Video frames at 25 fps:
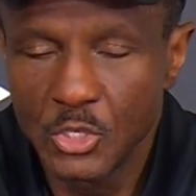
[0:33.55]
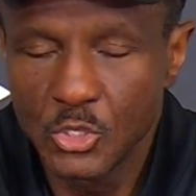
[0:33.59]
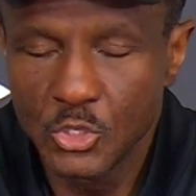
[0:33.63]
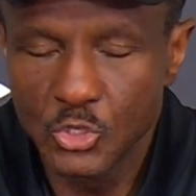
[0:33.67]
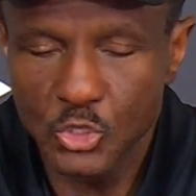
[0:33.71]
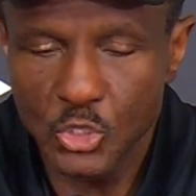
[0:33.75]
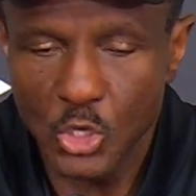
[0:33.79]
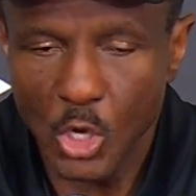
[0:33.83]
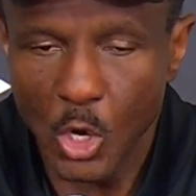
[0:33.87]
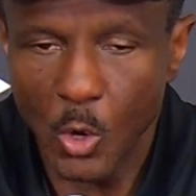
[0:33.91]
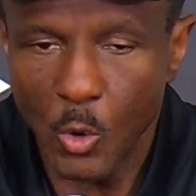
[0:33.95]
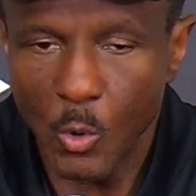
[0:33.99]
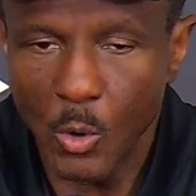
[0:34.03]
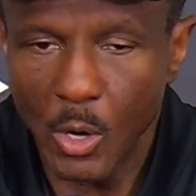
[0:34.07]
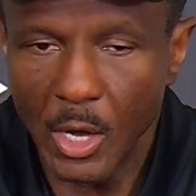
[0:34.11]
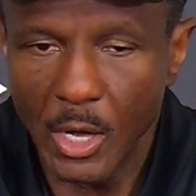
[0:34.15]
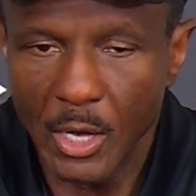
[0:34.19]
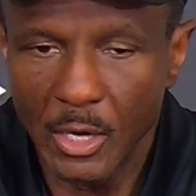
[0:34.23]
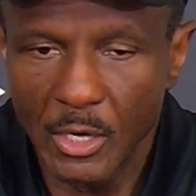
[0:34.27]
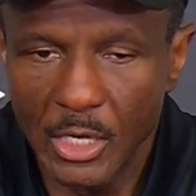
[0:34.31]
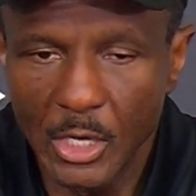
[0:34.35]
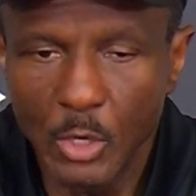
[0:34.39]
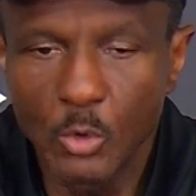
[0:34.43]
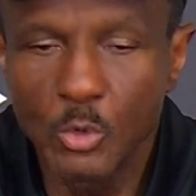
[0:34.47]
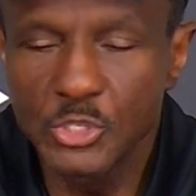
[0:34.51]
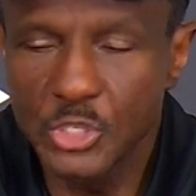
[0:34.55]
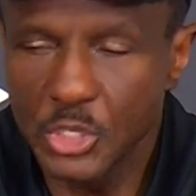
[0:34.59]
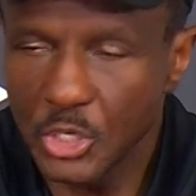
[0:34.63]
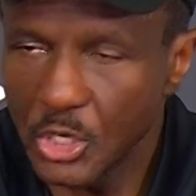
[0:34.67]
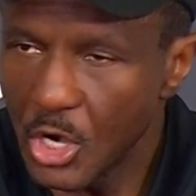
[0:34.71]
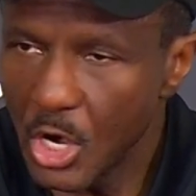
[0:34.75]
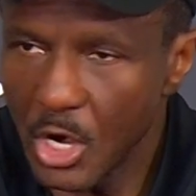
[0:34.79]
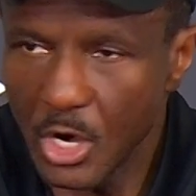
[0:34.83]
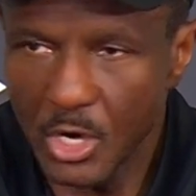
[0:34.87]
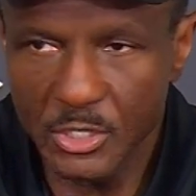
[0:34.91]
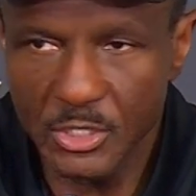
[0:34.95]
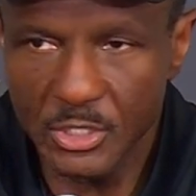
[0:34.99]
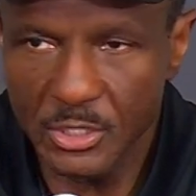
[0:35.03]
So it was
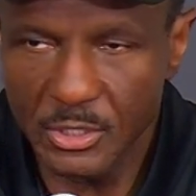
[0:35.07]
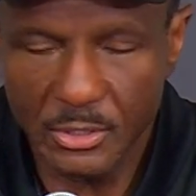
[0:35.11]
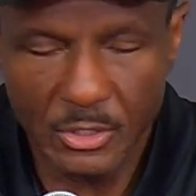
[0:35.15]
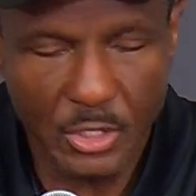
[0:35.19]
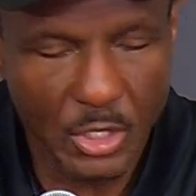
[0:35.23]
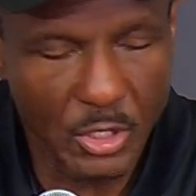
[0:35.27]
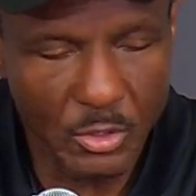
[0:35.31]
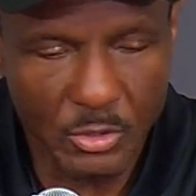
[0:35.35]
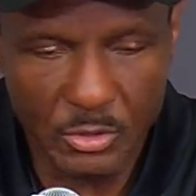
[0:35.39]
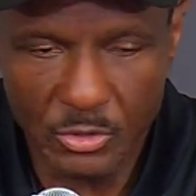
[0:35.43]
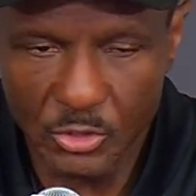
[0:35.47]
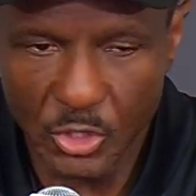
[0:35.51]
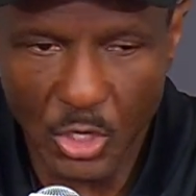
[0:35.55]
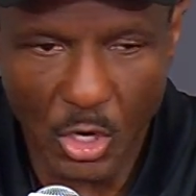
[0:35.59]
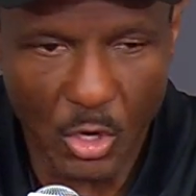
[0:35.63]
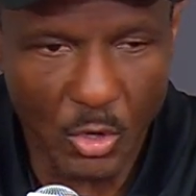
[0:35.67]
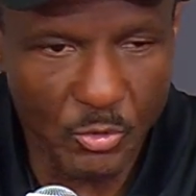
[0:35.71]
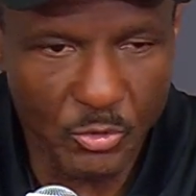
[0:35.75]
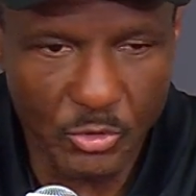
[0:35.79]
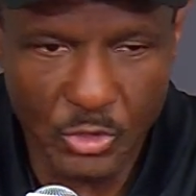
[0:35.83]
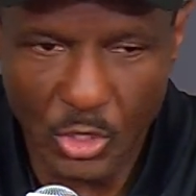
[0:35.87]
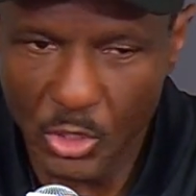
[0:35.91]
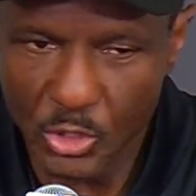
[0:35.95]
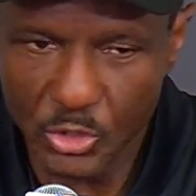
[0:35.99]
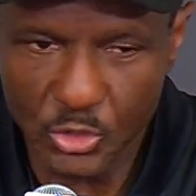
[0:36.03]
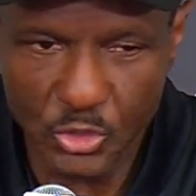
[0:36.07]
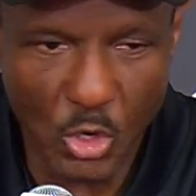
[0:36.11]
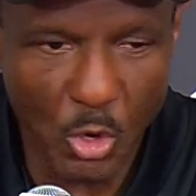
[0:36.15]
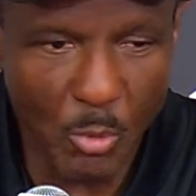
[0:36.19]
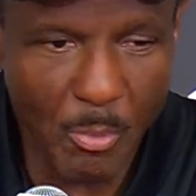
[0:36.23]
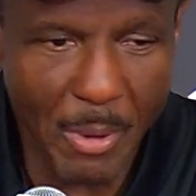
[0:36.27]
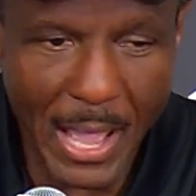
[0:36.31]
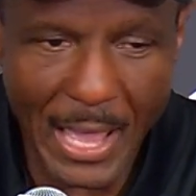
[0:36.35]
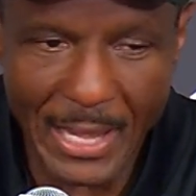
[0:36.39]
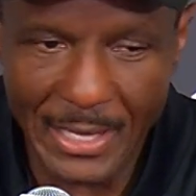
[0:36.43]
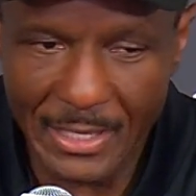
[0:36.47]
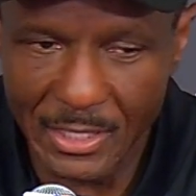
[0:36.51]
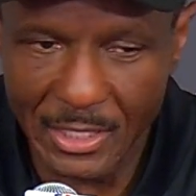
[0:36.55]
encouraging. There, you know, there's
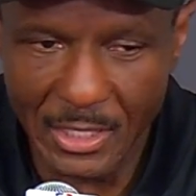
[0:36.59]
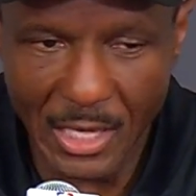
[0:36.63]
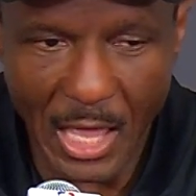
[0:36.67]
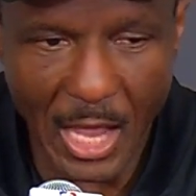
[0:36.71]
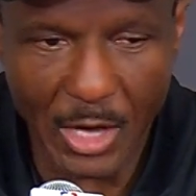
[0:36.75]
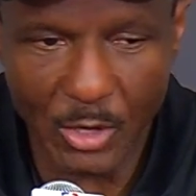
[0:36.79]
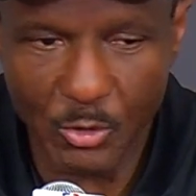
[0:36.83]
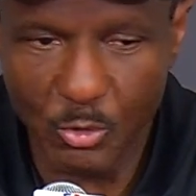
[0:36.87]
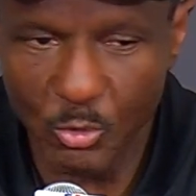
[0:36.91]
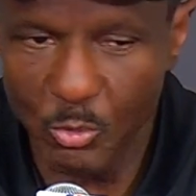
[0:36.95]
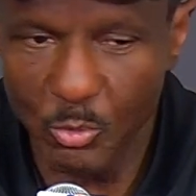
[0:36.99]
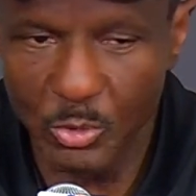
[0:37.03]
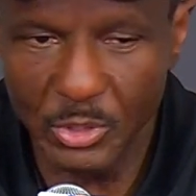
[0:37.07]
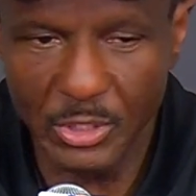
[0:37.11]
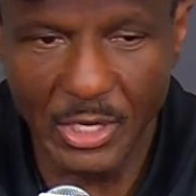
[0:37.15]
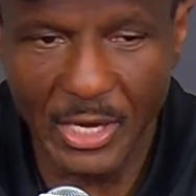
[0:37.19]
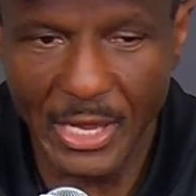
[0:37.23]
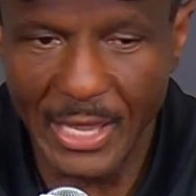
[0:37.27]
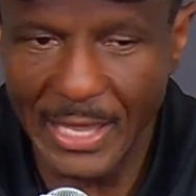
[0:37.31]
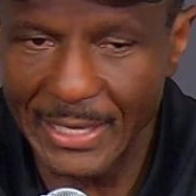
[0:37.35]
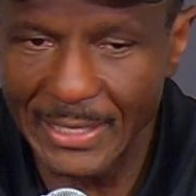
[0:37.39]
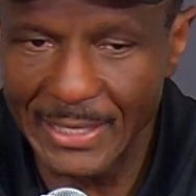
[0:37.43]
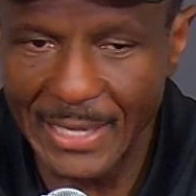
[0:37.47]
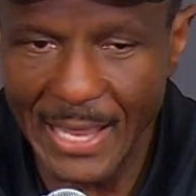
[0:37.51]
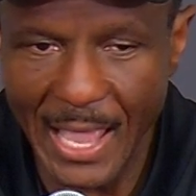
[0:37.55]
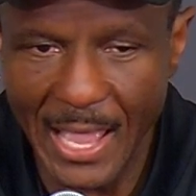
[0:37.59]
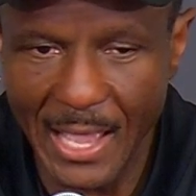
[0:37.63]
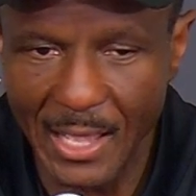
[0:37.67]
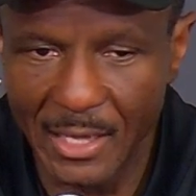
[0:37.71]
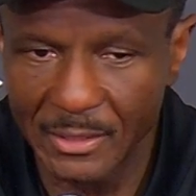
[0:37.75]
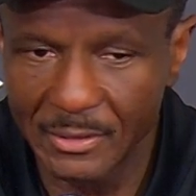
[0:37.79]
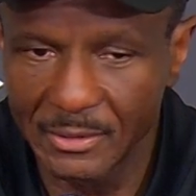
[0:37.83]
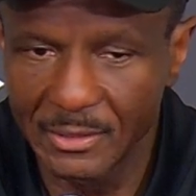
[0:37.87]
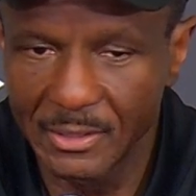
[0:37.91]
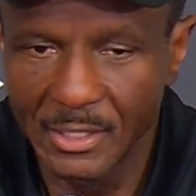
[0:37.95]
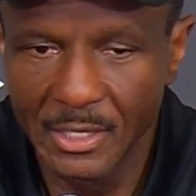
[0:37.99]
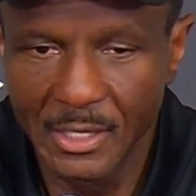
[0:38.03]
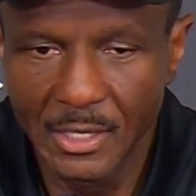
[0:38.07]
nobody in the locker room with their head
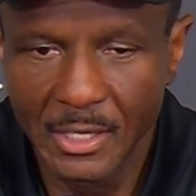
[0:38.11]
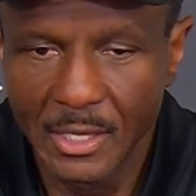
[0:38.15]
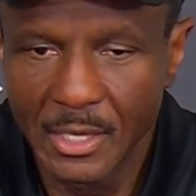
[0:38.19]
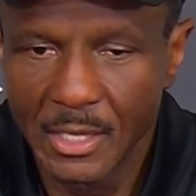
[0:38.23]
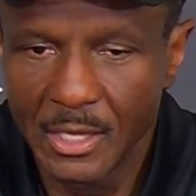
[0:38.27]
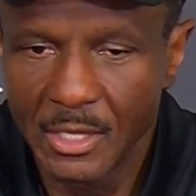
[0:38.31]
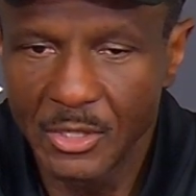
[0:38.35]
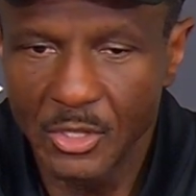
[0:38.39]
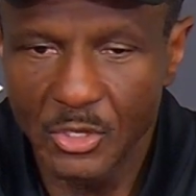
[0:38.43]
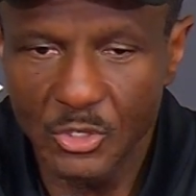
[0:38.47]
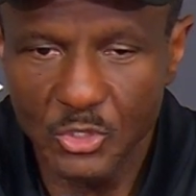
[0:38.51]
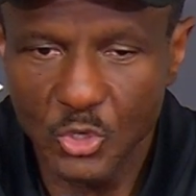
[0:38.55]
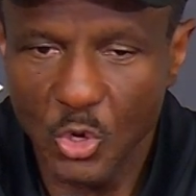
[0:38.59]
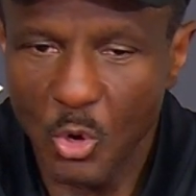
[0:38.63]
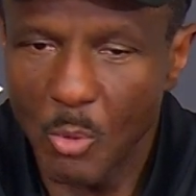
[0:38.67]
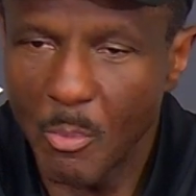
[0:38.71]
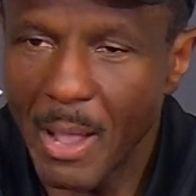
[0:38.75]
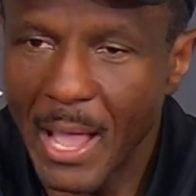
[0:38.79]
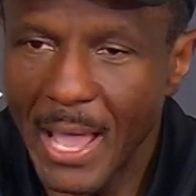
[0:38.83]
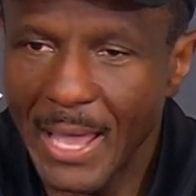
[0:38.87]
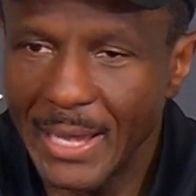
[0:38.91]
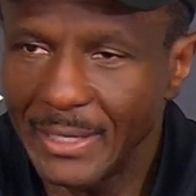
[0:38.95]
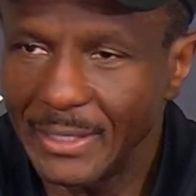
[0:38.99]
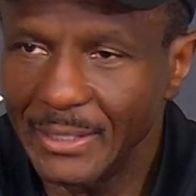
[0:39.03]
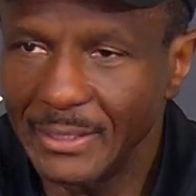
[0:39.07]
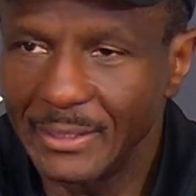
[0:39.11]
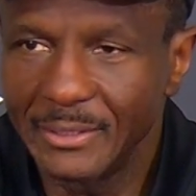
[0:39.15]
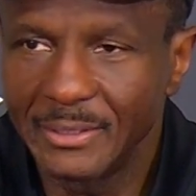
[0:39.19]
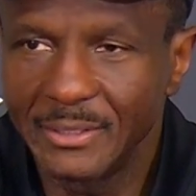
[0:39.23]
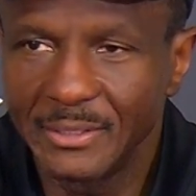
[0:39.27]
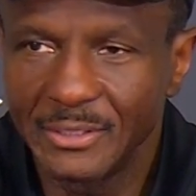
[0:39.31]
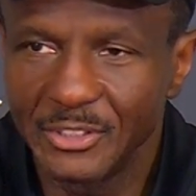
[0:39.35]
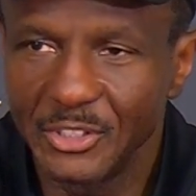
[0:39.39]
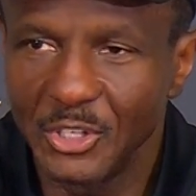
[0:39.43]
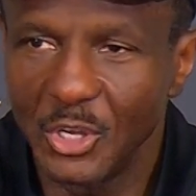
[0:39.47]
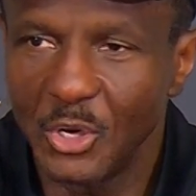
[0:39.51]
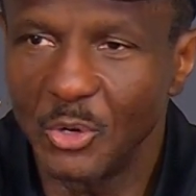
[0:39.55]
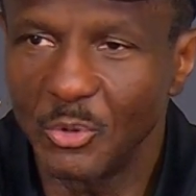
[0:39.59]
down. There's nobody,
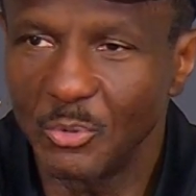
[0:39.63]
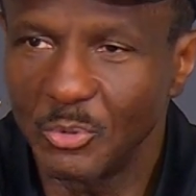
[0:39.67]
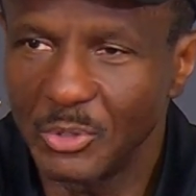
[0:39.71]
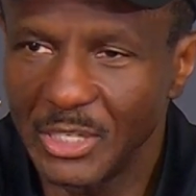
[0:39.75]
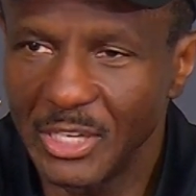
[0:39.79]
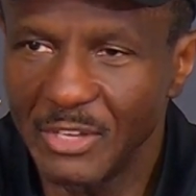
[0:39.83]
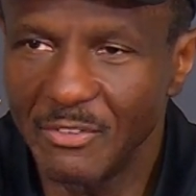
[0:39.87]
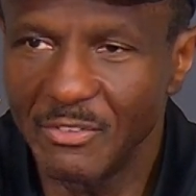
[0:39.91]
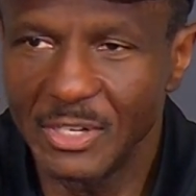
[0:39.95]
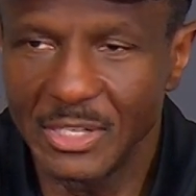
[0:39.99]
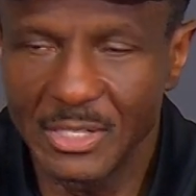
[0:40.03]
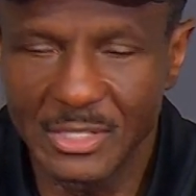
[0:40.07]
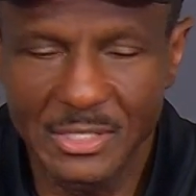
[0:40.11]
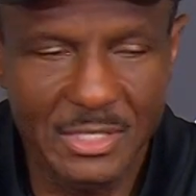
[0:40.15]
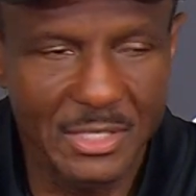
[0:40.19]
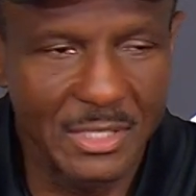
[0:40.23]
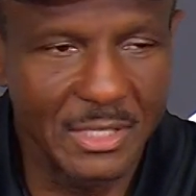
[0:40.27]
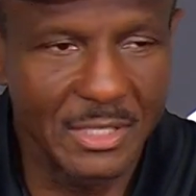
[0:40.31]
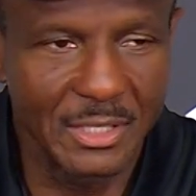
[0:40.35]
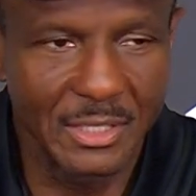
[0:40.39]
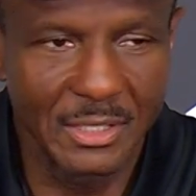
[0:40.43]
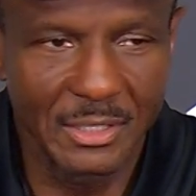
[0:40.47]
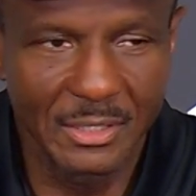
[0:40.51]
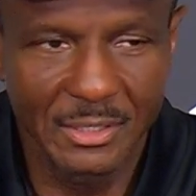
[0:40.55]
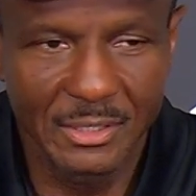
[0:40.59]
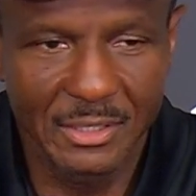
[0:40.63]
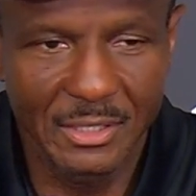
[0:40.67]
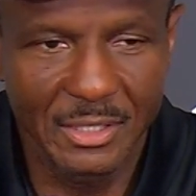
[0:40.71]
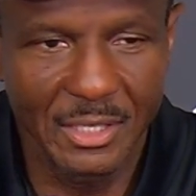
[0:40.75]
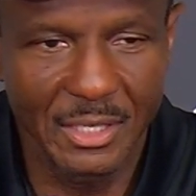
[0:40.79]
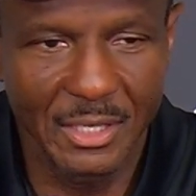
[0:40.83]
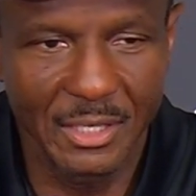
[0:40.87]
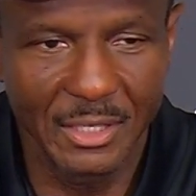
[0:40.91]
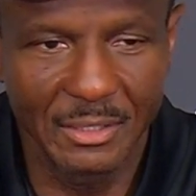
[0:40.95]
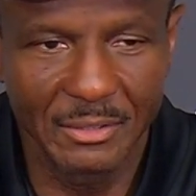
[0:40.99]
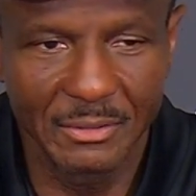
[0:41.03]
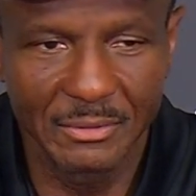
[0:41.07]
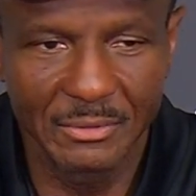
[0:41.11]
you know, giving into
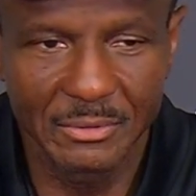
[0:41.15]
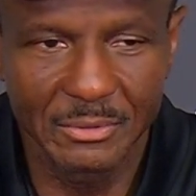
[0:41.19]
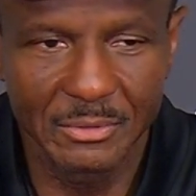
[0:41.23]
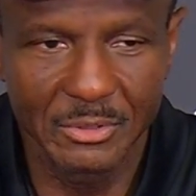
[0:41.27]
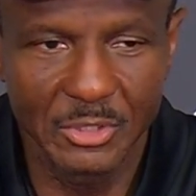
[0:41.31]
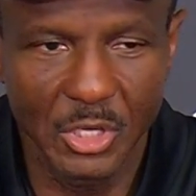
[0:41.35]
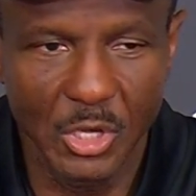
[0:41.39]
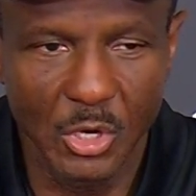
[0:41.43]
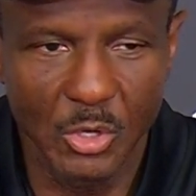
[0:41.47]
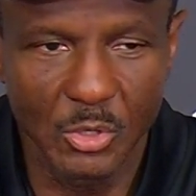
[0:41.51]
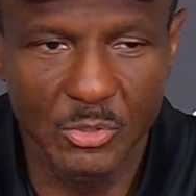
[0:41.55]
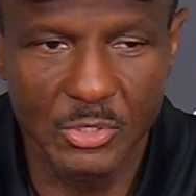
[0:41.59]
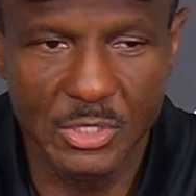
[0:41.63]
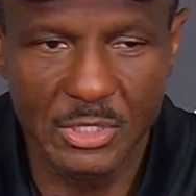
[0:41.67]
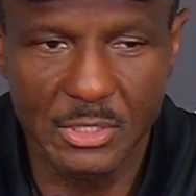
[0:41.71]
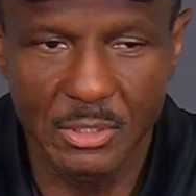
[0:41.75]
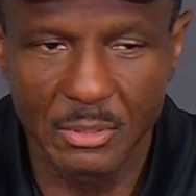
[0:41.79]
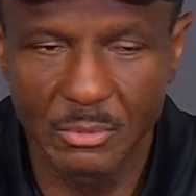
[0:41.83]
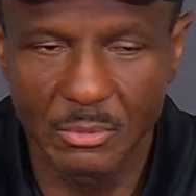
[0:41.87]
the you know,